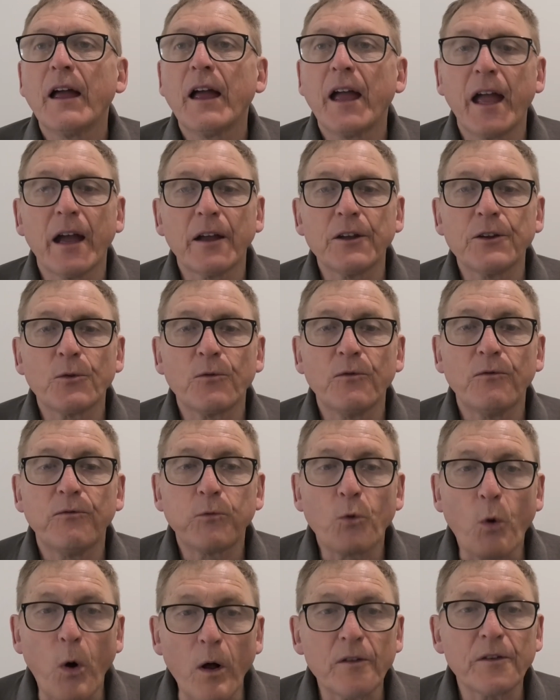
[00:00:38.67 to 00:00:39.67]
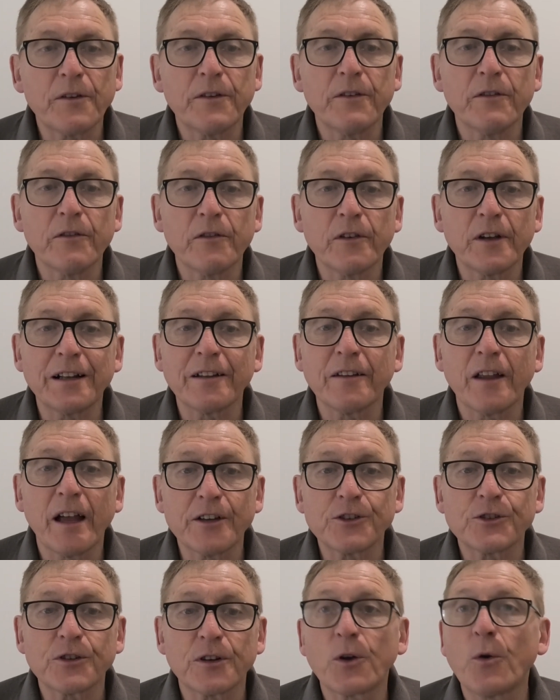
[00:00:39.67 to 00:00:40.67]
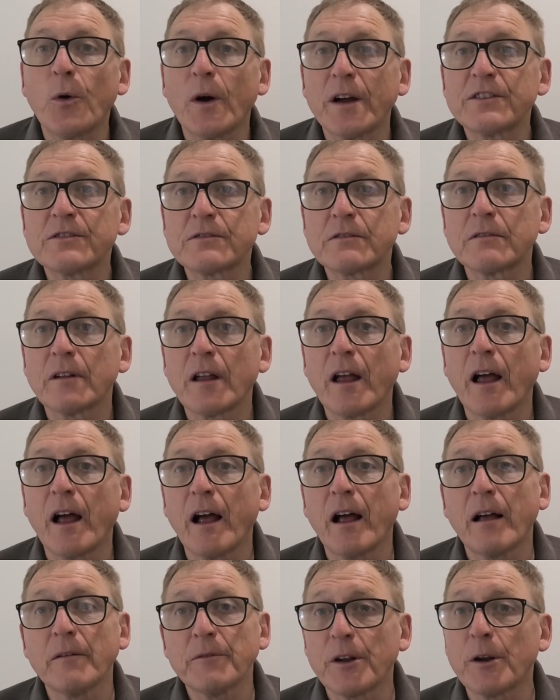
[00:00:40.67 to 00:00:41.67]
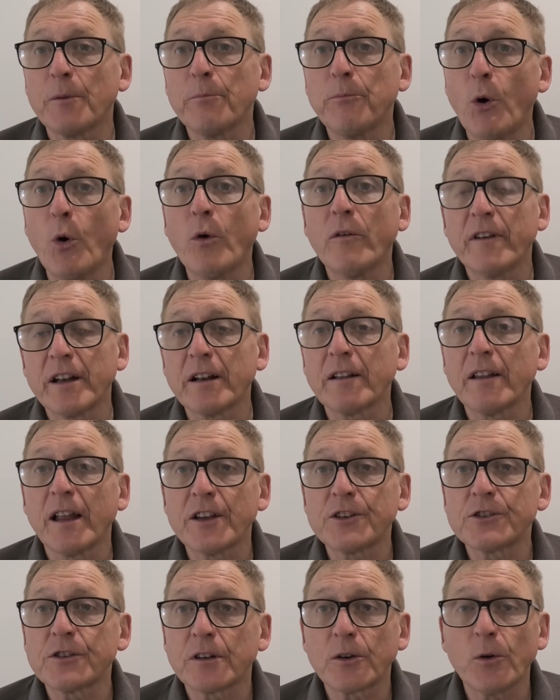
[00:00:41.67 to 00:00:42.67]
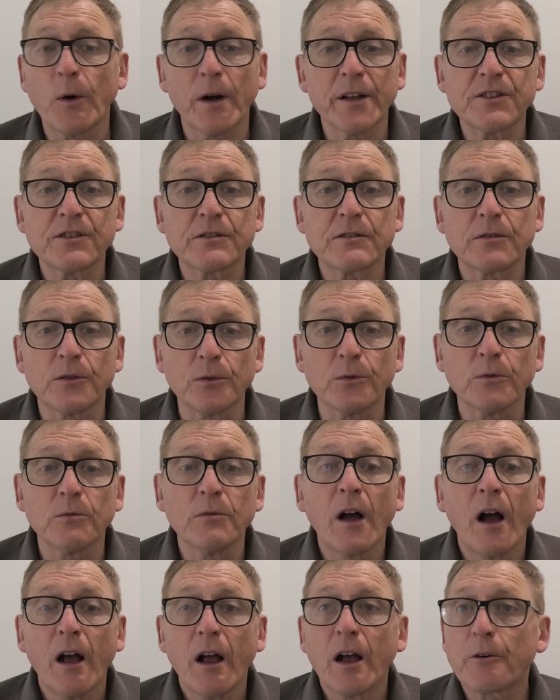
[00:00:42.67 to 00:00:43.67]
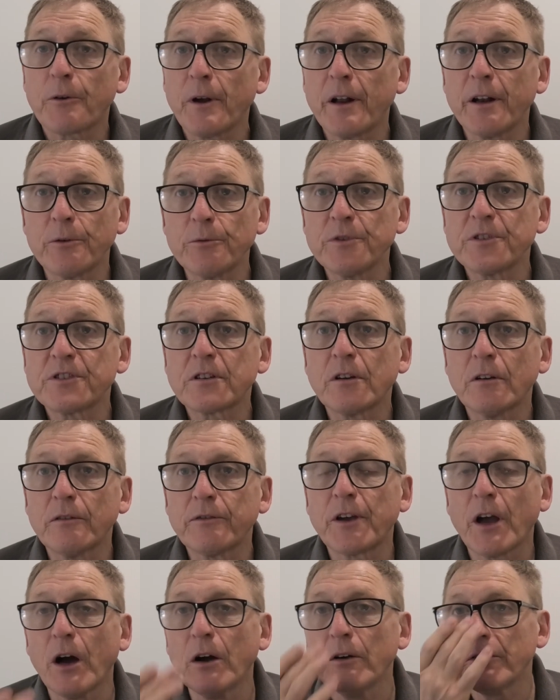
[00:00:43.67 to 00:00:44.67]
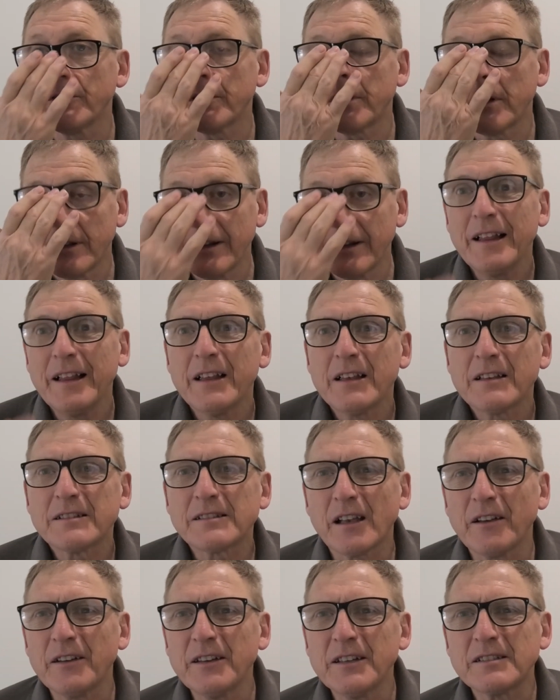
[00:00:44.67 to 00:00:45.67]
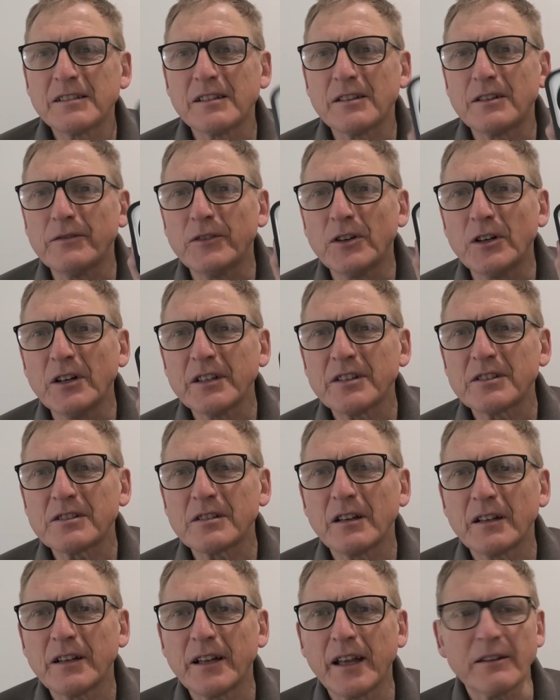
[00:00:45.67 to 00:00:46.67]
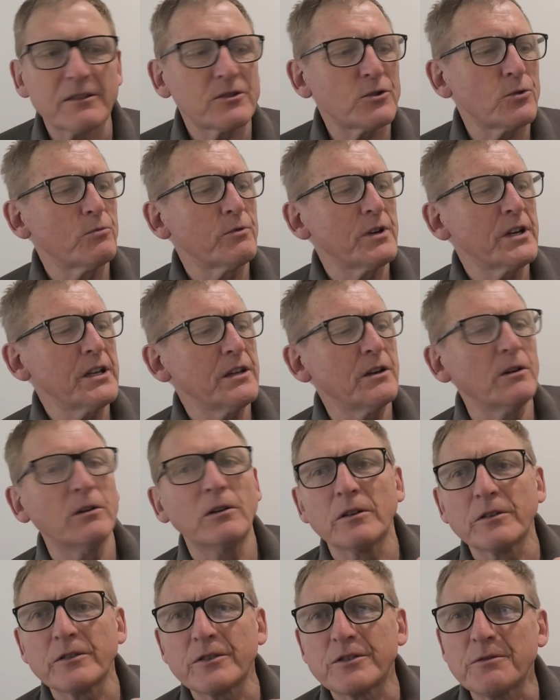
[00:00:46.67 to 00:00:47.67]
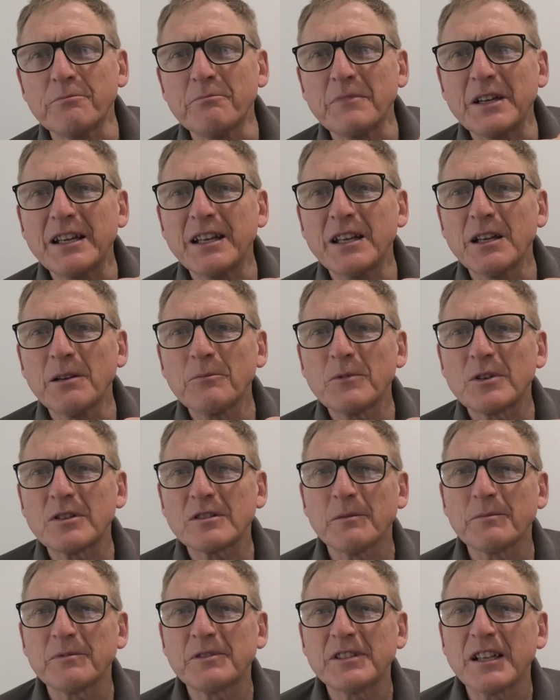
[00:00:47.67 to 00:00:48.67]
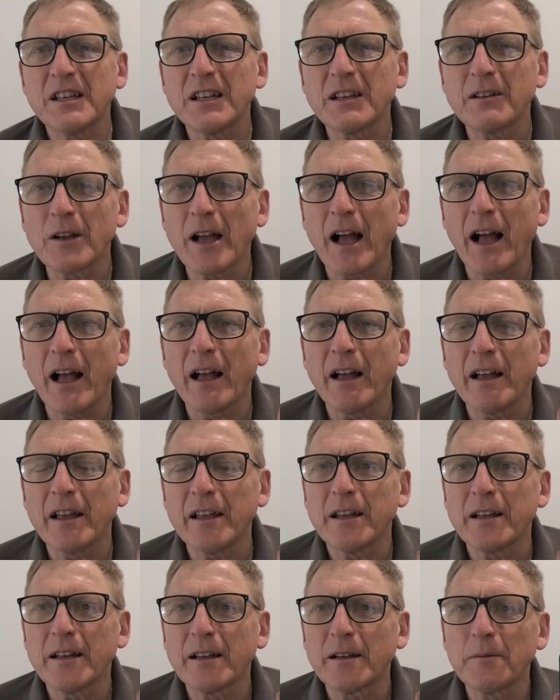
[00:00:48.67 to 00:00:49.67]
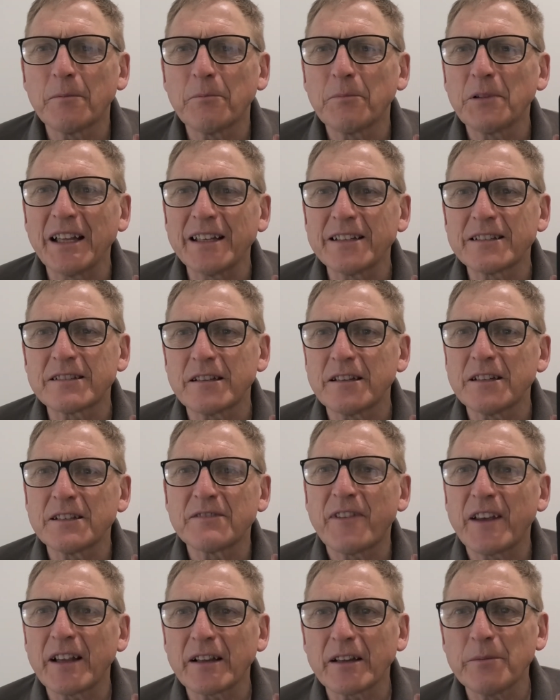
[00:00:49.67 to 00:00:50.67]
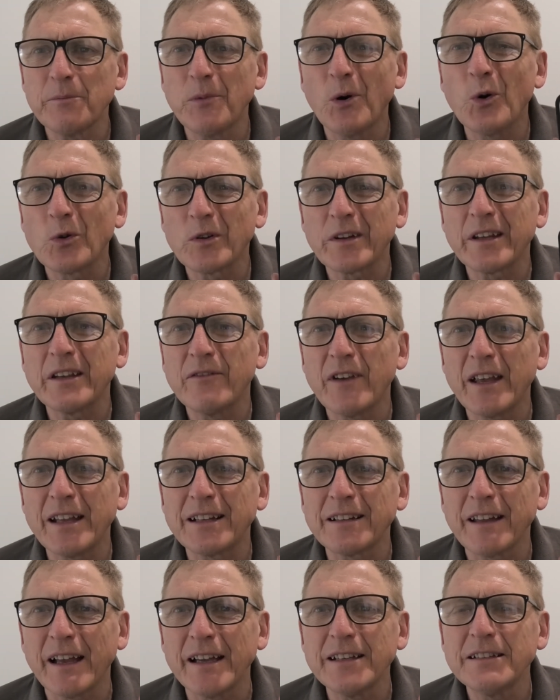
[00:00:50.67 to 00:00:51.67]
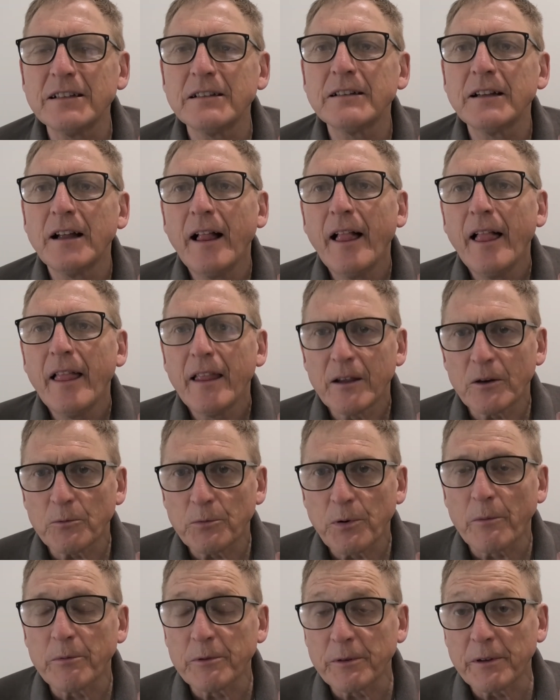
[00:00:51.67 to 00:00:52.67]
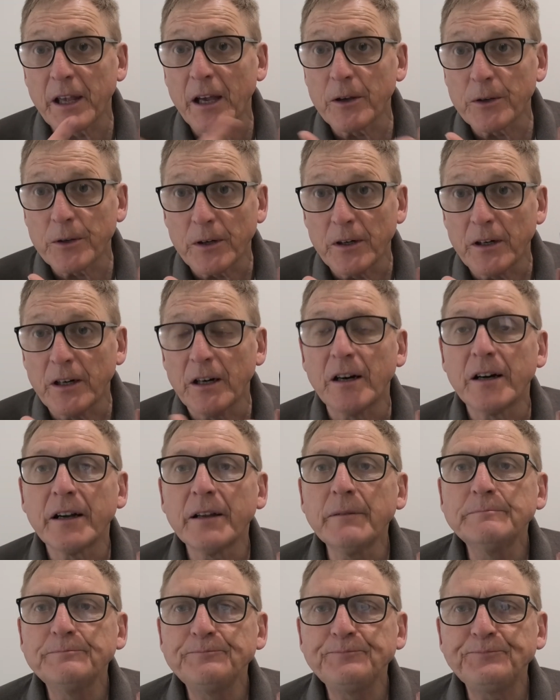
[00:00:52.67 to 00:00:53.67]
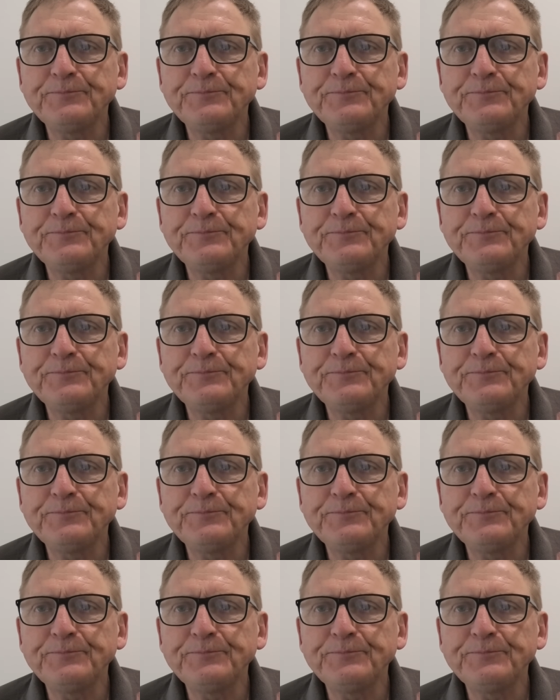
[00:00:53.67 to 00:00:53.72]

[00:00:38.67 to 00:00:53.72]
Now, your quality of ventilation equates, poor ventilation equates to greater risk of COVID. So here's the device. Now, it's already gone to medium because I'm sitting in a place that is fairly poorly ventilated. It'll probably go to high.